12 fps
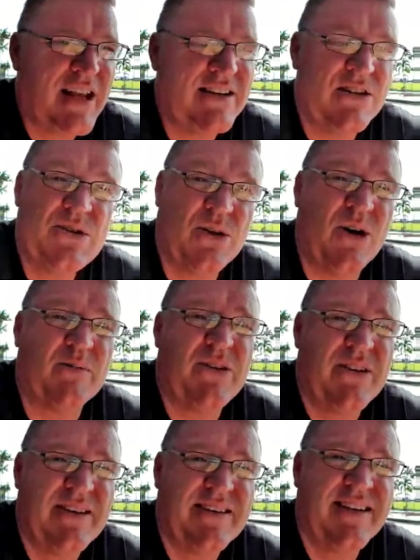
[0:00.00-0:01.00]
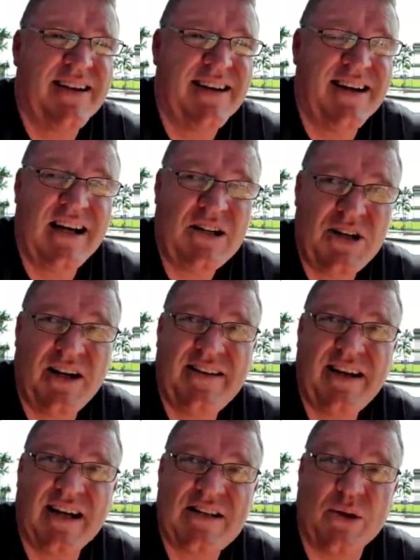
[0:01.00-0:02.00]
And I stopped. Actually, I
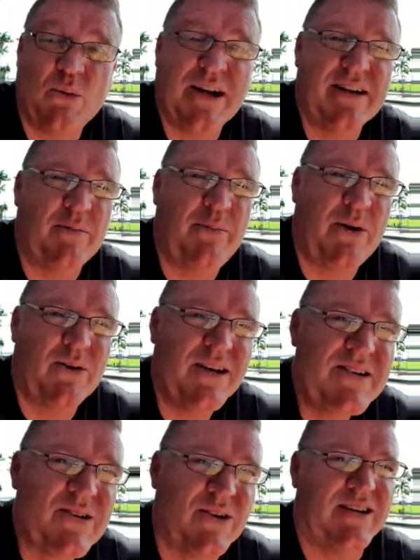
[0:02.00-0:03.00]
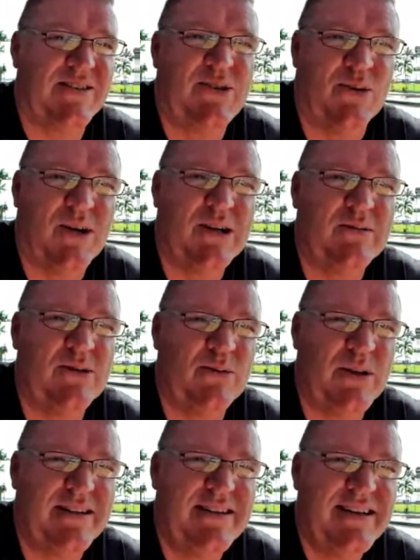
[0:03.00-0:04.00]
think I actually went and apologized to one of
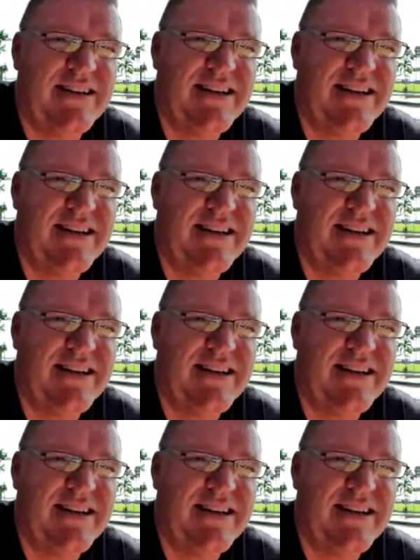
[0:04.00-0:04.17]
them, and